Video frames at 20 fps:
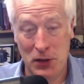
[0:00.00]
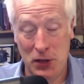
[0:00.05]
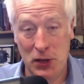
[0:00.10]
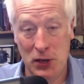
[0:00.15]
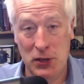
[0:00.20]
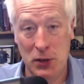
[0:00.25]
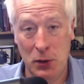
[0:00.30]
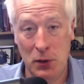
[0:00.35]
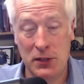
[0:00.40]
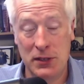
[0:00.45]
You
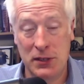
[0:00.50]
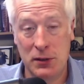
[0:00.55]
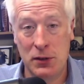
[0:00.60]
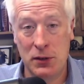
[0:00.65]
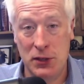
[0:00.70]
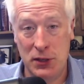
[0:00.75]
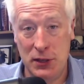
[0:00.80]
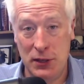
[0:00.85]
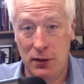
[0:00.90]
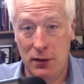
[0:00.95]
see
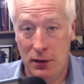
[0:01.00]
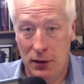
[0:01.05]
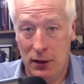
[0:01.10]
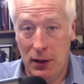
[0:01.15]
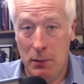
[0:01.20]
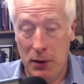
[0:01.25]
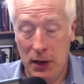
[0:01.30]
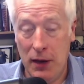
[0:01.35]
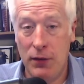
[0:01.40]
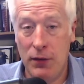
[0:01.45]

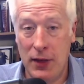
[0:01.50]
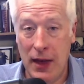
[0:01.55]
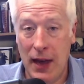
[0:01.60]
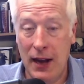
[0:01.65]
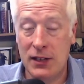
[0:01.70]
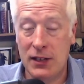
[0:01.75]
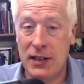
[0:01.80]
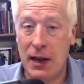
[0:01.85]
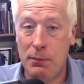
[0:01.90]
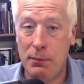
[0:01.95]
let me give you that
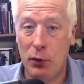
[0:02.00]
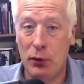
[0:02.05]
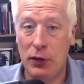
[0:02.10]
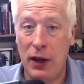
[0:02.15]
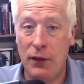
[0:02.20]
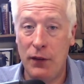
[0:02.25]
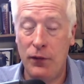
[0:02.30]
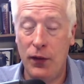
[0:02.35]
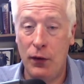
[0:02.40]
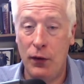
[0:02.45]
example
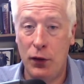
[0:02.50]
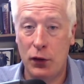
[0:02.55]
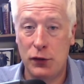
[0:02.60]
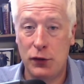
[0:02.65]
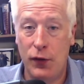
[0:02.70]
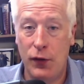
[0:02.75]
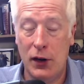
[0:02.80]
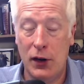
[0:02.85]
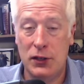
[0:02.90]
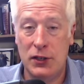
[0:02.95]
with those
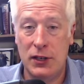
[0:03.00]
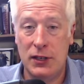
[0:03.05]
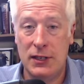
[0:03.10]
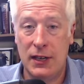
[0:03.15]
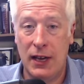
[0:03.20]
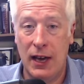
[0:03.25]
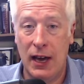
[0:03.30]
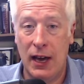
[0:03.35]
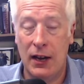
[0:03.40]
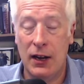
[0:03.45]
Pharisees
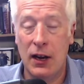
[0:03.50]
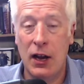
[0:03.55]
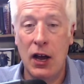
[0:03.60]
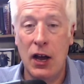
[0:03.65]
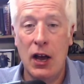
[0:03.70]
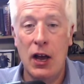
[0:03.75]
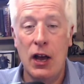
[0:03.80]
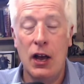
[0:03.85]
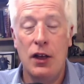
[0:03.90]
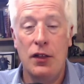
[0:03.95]
again.
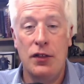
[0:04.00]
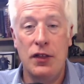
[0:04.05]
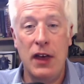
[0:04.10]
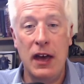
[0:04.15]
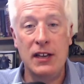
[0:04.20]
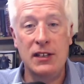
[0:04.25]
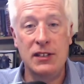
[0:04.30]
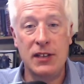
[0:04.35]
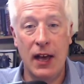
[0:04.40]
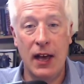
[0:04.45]

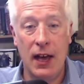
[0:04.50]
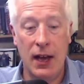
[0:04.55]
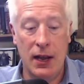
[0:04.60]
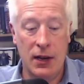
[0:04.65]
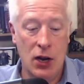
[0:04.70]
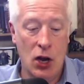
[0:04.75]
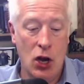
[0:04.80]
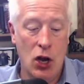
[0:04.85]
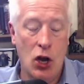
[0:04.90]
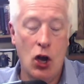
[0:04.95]
They
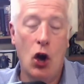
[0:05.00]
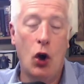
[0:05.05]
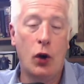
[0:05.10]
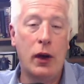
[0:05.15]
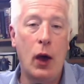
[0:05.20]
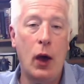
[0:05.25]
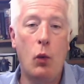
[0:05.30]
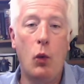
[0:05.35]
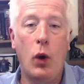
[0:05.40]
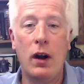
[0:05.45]
said,
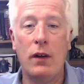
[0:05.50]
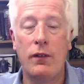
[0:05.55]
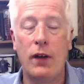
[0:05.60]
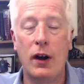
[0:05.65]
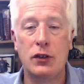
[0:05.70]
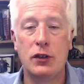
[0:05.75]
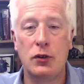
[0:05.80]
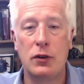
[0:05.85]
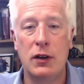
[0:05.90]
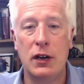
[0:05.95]
okay, one of
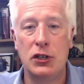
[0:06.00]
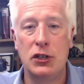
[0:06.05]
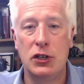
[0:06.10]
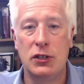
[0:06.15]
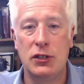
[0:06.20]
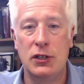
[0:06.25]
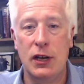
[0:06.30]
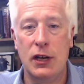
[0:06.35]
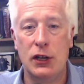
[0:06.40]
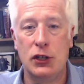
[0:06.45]
our
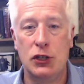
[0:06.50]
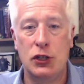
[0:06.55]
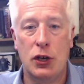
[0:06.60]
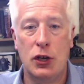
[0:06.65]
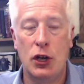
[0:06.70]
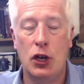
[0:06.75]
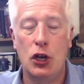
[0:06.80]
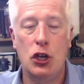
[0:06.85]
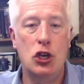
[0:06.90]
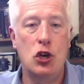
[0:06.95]
traditions is
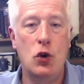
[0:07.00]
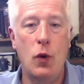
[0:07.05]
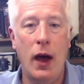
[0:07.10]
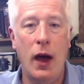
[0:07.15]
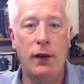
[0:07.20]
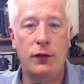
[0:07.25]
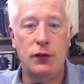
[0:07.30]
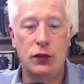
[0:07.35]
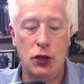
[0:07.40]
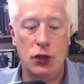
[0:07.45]
you
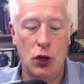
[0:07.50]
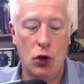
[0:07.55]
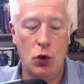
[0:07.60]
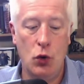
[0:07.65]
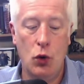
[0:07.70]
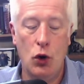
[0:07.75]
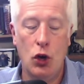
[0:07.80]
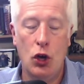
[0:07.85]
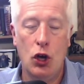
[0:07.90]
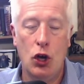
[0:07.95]
have
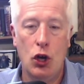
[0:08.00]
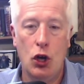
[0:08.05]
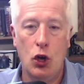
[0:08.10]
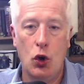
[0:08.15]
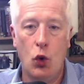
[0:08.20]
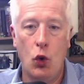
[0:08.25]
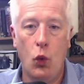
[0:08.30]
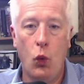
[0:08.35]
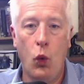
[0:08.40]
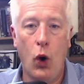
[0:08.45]
to
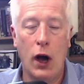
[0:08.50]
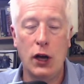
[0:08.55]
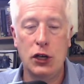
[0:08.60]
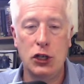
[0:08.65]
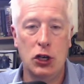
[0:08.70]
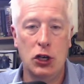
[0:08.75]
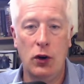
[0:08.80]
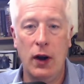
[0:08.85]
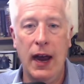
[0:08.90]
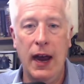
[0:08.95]

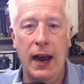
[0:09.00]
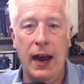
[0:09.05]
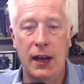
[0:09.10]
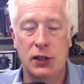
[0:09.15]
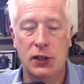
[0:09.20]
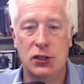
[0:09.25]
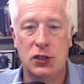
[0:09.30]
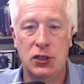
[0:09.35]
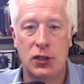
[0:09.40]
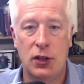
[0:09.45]
wash your
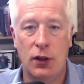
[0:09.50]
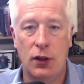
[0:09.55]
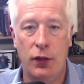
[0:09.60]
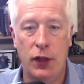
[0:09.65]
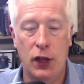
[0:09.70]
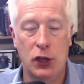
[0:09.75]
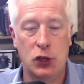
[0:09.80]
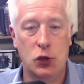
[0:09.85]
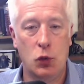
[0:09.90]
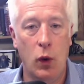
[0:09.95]
hands
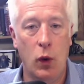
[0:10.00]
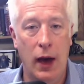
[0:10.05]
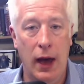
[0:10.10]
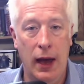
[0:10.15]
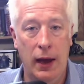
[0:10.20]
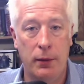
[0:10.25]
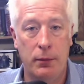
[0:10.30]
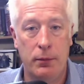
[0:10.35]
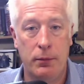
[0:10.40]
this way.